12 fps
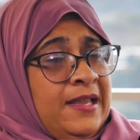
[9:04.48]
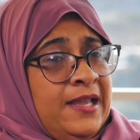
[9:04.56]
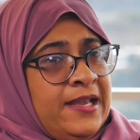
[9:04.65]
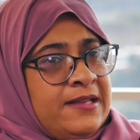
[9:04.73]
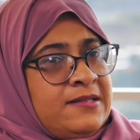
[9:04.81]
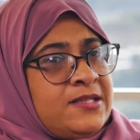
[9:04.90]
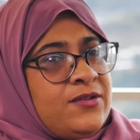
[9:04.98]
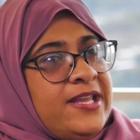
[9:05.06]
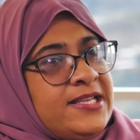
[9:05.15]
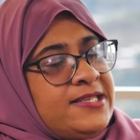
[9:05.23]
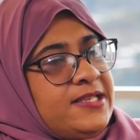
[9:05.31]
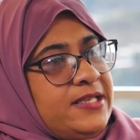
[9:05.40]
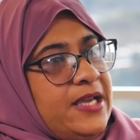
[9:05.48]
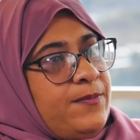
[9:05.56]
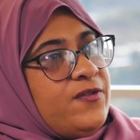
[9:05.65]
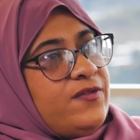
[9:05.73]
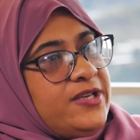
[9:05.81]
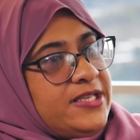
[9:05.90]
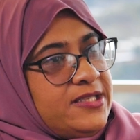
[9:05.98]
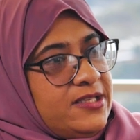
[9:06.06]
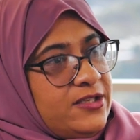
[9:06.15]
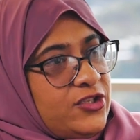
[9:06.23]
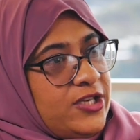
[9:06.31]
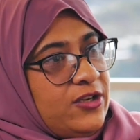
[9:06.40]
And so that's the type of
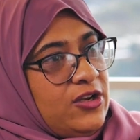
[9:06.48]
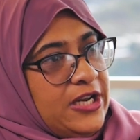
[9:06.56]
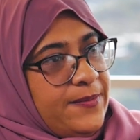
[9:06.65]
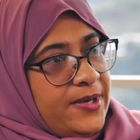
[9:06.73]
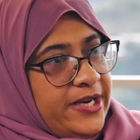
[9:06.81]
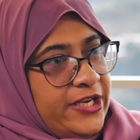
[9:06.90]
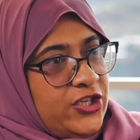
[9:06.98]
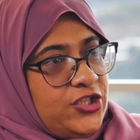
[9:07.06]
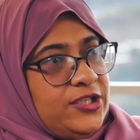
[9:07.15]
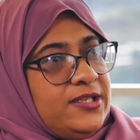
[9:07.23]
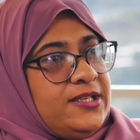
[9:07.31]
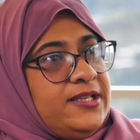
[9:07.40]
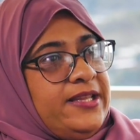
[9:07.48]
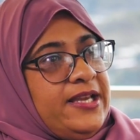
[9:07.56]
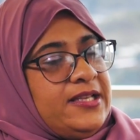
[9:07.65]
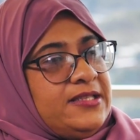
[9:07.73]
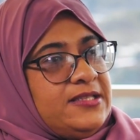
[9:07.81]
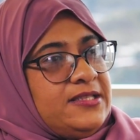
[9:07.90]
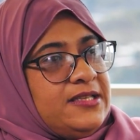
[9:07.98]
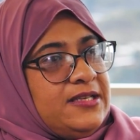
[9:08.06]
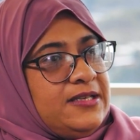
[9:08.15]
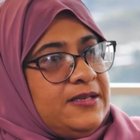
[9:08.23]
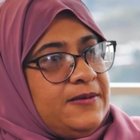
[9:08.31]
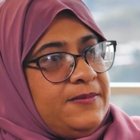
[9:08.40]
research and collaboration that,
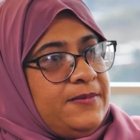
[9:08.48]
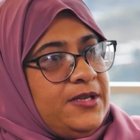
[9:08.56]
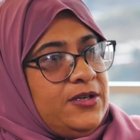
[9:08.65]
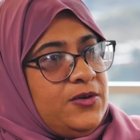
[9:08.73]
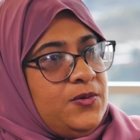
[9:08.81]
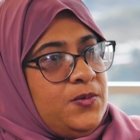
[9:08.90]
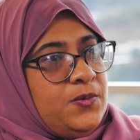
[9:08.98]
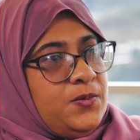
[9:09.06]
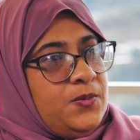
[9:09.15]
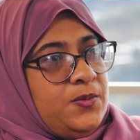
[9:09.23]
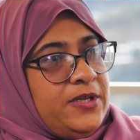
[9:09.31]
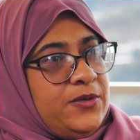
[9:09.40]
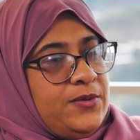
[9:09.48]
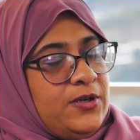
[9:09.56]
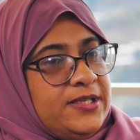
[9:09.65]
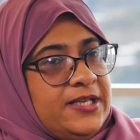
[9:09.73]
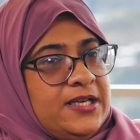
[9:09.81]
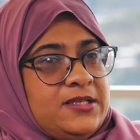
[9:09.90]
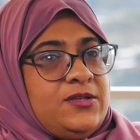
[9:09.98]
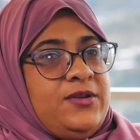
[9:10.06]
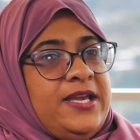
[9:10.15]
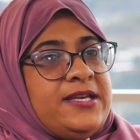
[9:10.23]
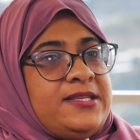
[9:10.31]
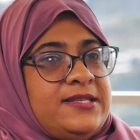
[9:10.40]
you know, that we conduct. So
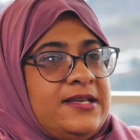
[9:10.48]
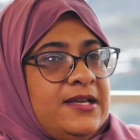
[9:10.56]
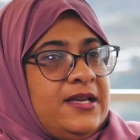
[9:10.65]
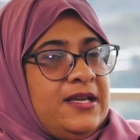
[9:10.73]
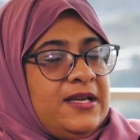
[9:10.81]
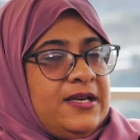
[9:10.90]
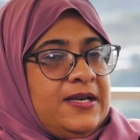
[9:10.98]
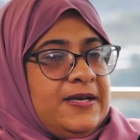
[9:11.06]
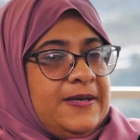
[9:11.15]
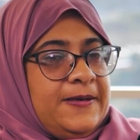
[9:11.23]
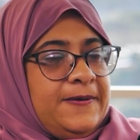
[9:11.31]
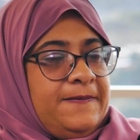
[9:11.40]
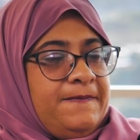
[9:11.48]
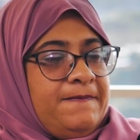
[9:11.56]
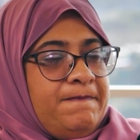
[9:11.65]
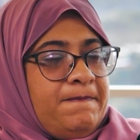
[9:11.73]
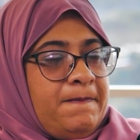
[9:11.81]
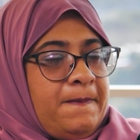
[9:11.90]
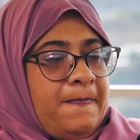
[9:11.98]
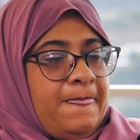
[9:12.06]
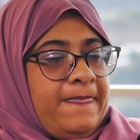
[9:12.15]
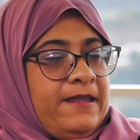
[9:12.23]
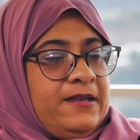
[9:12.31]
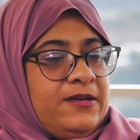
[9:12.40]
yes, you
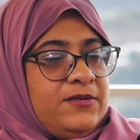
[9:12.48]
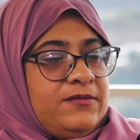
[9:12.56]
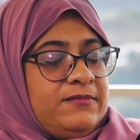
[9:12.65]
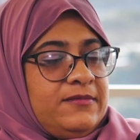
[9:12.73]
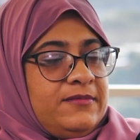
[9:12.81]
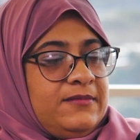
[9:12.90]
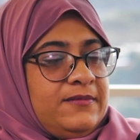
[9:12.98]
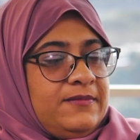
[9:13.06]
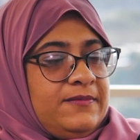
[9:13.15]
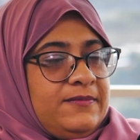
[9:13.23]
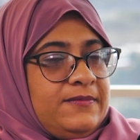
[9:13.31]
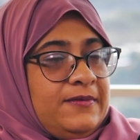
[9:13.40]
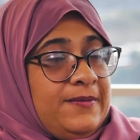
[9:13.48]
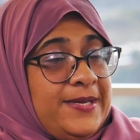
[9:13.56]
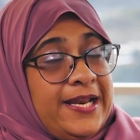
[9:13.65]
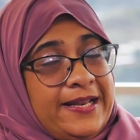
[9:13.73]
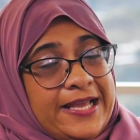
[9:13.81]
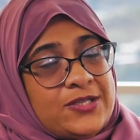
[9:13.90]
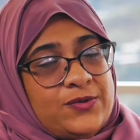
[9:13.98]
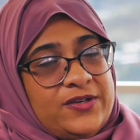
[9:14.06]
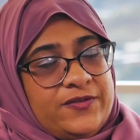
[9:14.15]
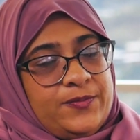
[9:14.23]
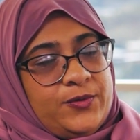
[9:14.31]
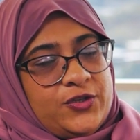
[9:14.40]
know, I mean, and that's one
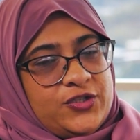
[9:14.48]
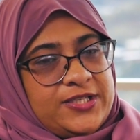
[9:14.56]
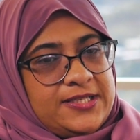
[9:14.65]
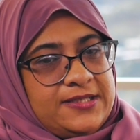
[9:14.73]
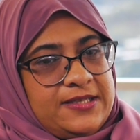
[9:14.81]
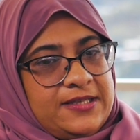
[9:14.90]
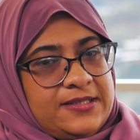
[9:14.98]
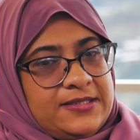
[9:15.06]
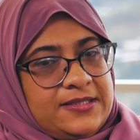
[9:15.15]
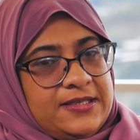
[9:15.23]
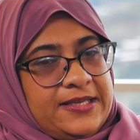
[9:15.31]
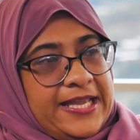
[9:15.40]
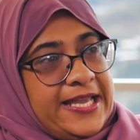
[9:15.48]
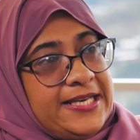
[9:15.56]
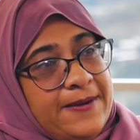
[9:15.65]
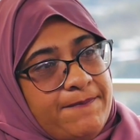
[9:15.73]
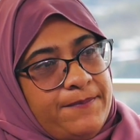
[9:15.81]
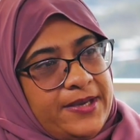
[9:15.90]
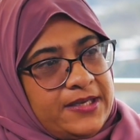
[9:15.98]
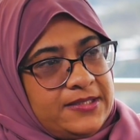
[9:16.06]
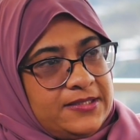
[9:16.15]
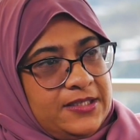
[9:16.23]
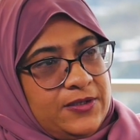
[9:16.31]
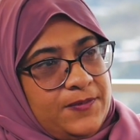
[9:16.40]
of the projects that had
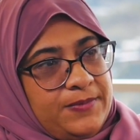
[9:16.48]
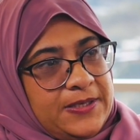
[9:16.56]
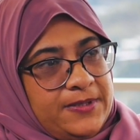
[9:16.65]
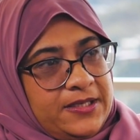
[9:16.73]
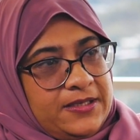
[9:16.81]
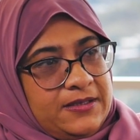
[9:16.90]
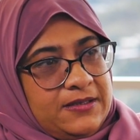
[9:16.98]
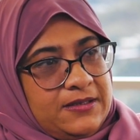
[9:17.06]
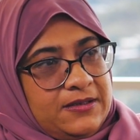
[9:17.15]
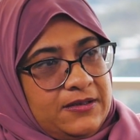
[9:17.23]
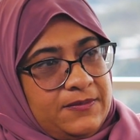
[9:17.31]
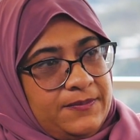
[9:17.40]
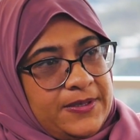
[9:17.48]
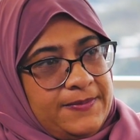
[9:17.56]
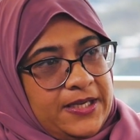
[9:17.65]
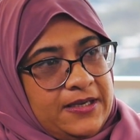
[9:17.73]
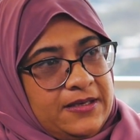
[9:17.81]
impact, you know, public on public